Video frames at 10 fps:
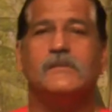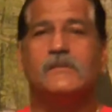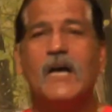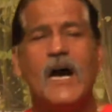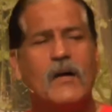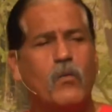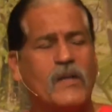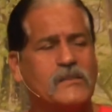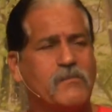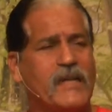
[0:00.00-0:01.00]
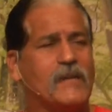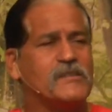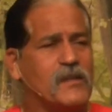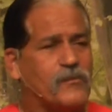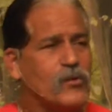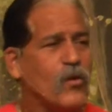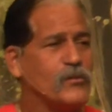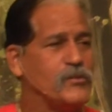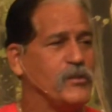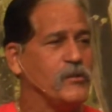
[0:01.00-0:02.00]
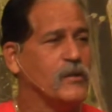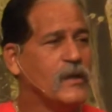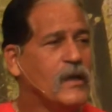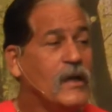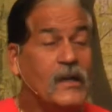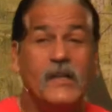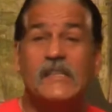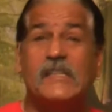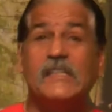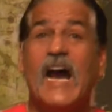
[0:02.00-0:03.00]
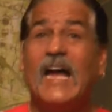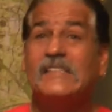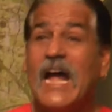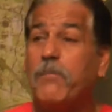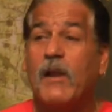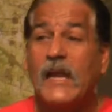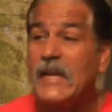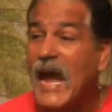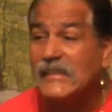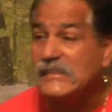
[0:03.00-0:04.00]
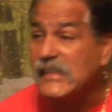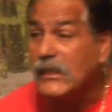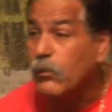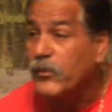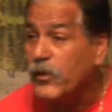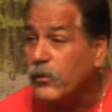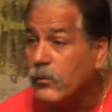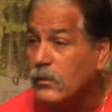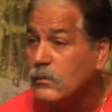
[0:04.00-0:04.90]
God wants to make himself known to you. Listen, God is not playing hide and seek with you.